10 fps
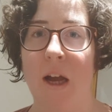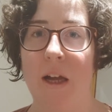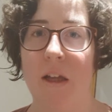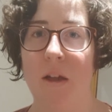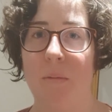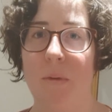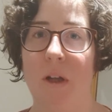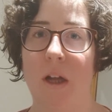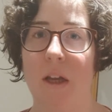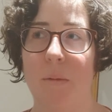and
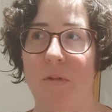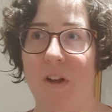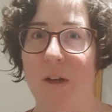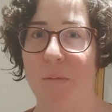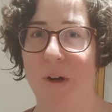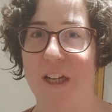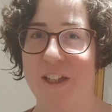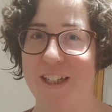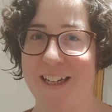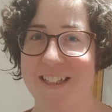I'm feeling pretty
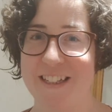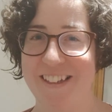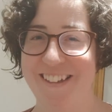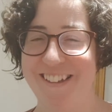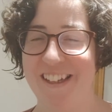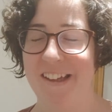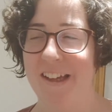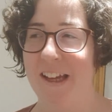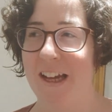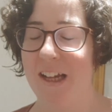good actually.
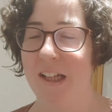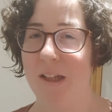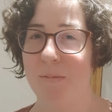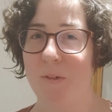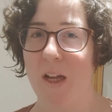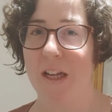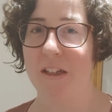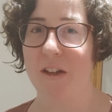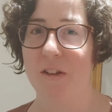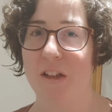I
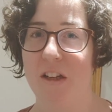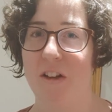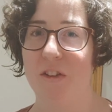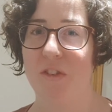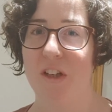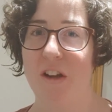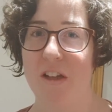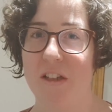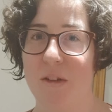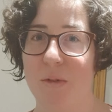know the last video I
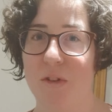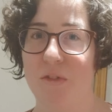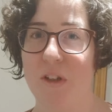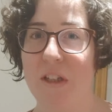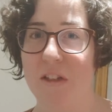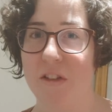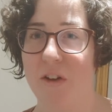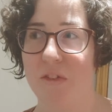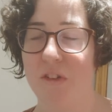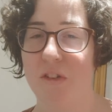did was a few days
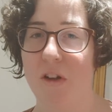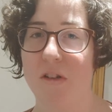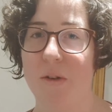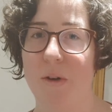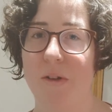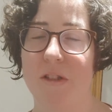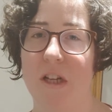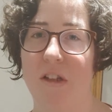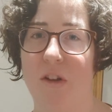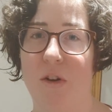after surgery when I was
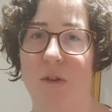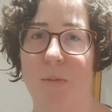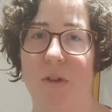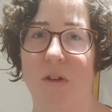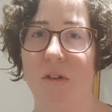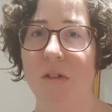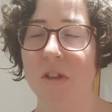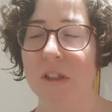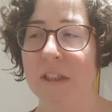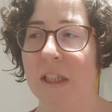still in the hospital.
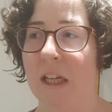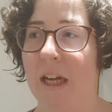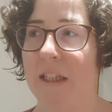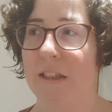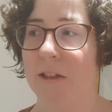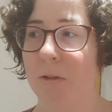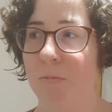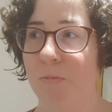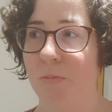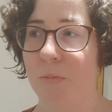
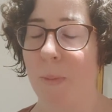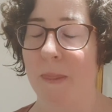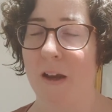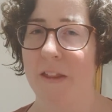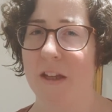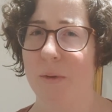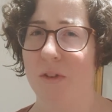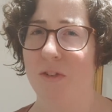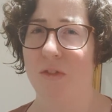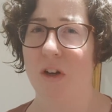I think it
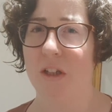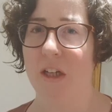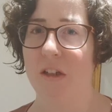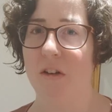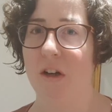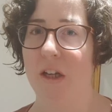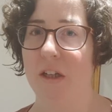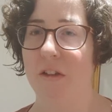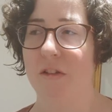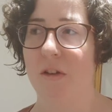was the Friday night
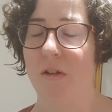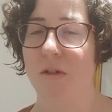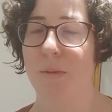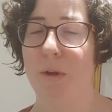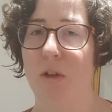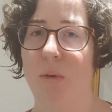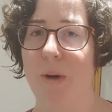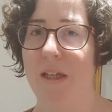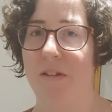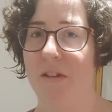and the surgery had been on the
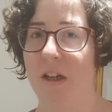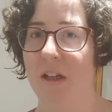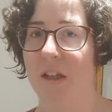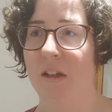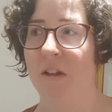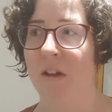Wednesday.